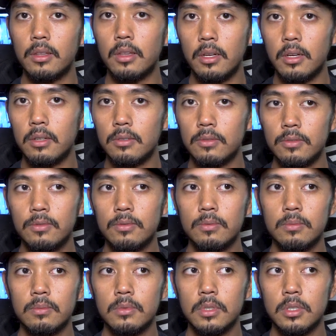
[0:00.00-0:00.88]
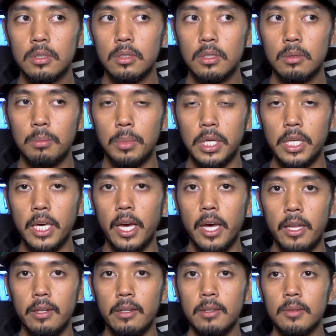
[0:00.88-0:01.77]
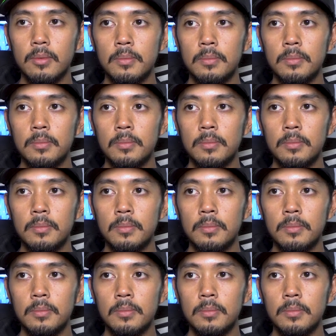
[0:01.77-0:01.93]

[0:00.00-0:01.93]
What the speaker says: love began.